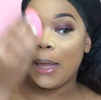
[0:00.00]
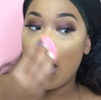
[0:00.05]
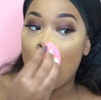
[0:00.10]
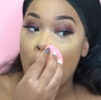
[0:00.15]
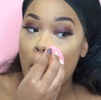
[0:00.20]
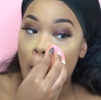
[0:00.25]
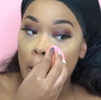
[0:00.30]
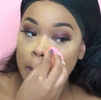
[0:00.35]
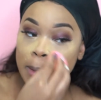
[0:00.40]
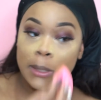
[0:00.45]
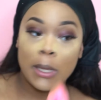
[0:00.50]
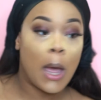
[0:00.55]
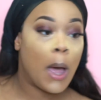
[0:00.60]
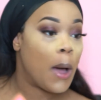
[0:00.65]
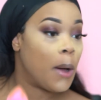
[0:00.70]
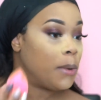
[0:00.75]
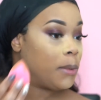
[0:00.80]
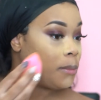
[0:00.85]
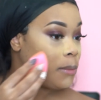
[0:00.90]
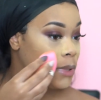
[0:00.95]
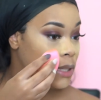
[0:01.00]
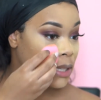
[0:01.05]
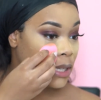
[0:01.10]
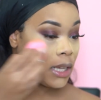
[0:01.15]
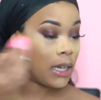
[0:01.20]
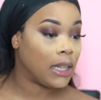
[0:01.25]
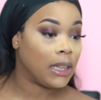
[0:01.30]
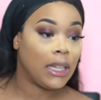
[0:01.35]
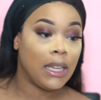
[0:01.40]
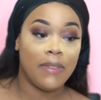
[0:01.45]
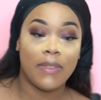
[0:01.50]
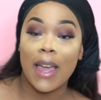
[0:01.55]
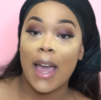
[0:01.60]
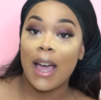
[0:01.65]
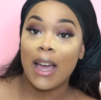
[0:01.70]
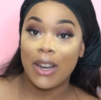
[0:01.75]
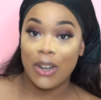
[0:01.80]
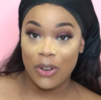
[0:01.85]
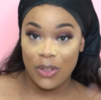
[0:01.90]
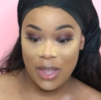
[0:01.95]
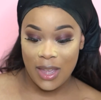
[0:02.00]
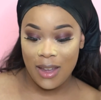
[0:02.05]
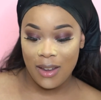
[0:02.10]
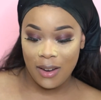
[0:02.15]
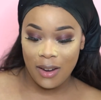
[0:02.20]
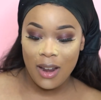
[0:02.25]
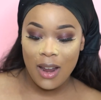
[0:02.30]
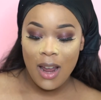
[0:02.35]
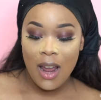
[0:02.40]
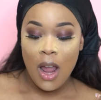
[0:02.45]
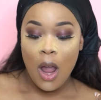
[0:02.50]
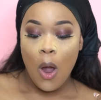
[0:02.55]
y'all. So I'm just gonna leave that under there